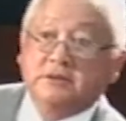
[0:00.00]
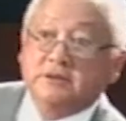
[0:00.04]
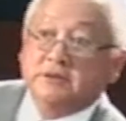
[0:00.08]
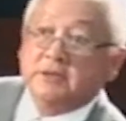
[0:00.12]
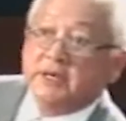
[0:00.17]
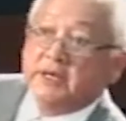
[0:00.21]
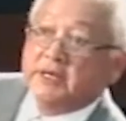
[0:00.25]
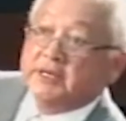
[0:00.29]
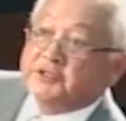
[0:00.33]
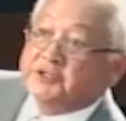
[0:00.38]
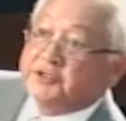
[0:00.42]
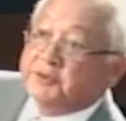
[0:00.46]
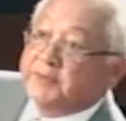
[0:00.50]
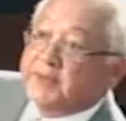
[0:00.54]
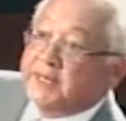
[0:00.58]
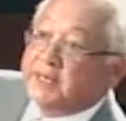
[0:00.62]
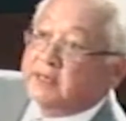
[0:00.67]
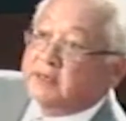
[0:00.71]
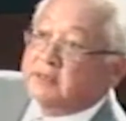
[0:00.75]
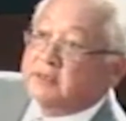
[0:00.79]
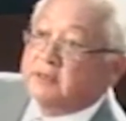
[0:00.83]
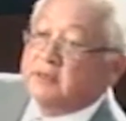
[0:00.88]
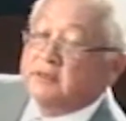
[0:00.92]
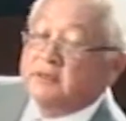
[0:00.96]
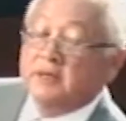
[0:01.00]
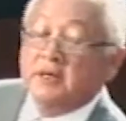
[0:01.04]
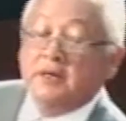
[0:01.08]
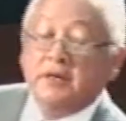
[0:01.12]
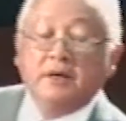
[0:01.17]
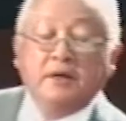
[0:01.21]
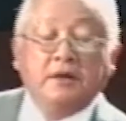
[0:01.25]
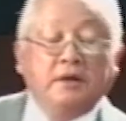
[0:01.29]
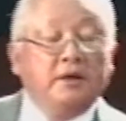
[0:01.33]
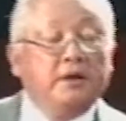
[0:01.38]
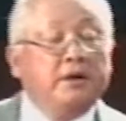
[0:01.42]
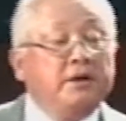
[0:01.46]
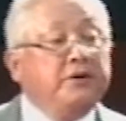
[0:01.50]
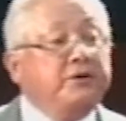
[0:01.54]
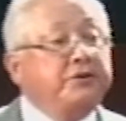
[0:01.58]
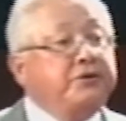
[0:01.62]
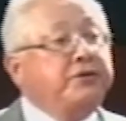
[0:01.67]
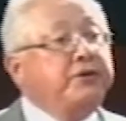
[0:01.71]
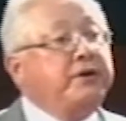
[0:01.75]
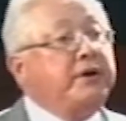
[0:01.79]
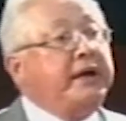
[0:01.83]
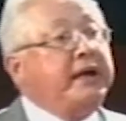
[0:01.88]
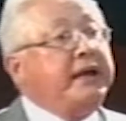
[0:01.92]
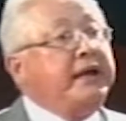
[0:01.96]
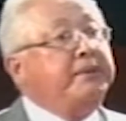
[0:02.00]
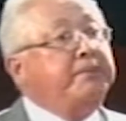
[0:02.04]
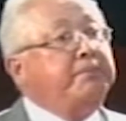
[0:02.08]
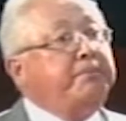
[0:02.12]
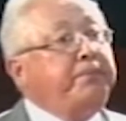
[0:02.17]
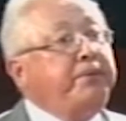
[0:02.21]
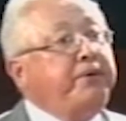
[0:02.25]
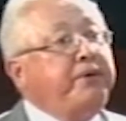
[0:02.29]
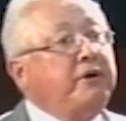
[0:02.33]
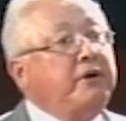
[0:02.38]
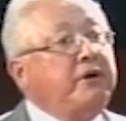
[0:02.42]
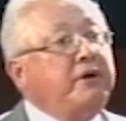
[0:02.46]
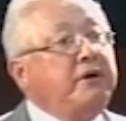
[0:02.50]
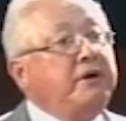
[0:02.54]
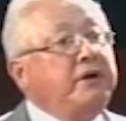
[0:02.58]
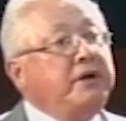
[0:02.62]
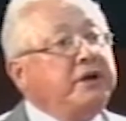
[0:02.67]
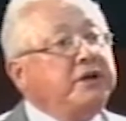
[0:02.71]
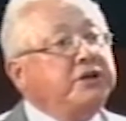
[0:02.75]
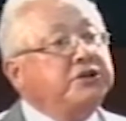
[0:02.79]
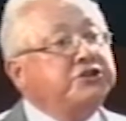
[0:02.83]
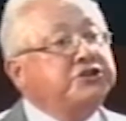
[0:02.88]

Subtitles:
in Jamaica to employ